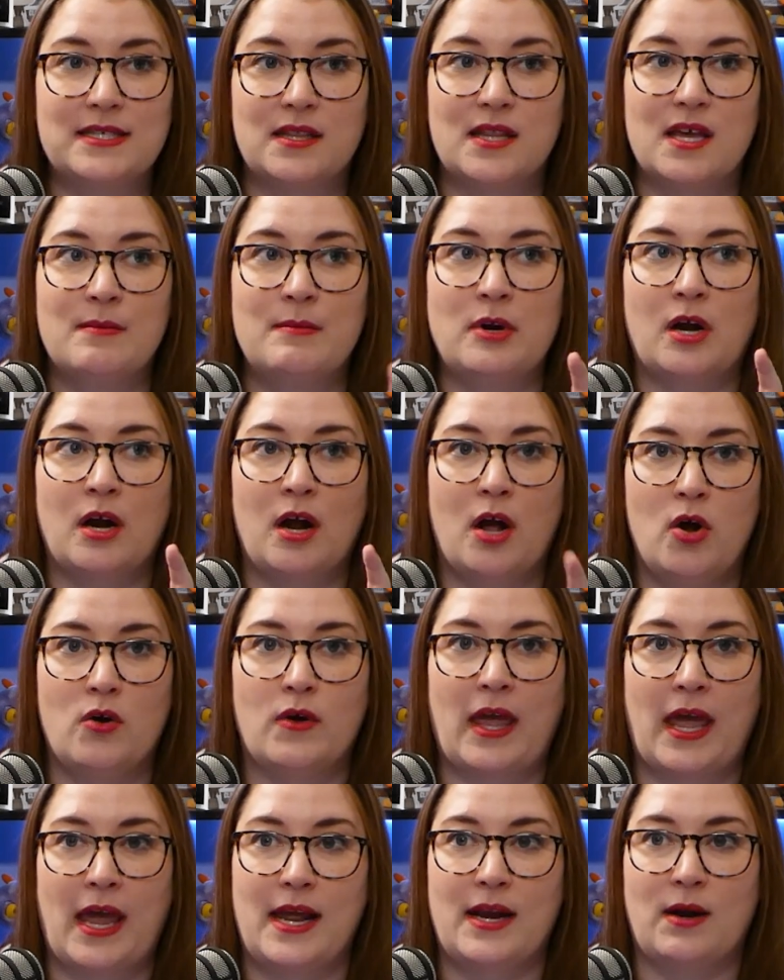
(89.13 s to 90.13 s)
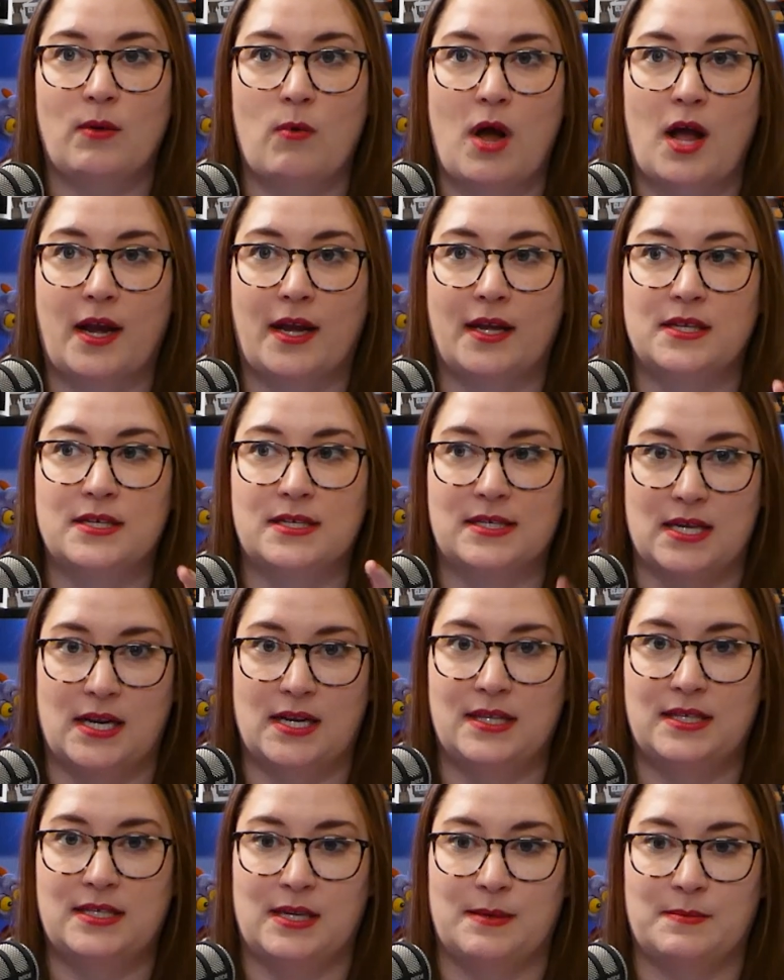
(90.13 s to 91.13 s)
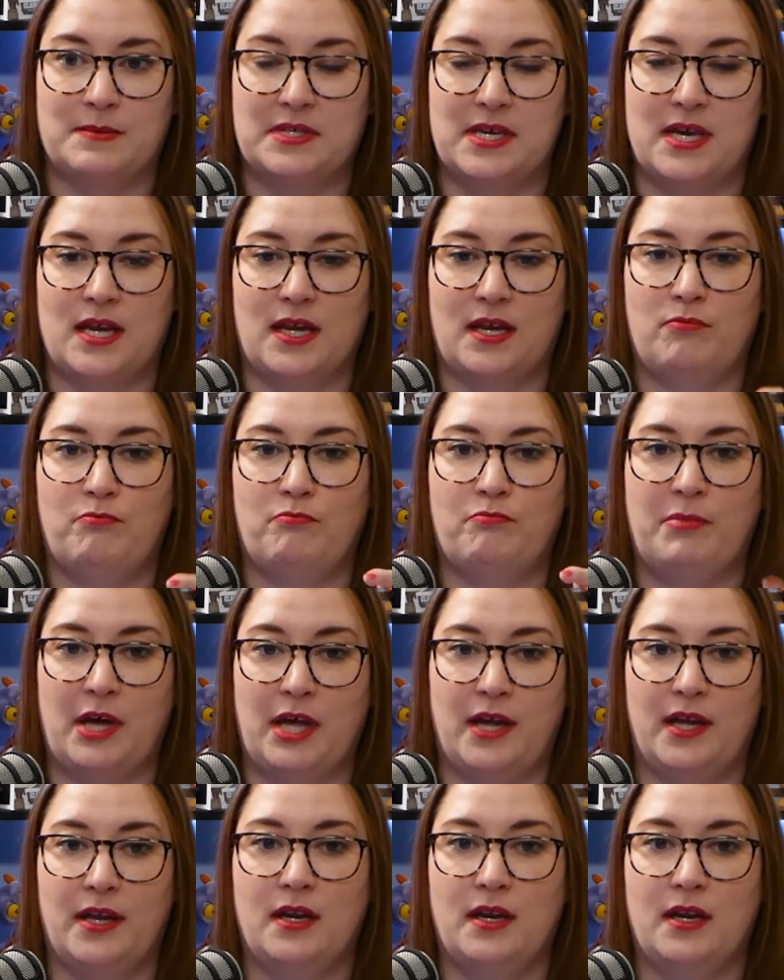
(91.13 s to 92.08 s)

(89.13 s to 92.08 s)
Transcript: of them are okay to walk in the sun, it seems like, but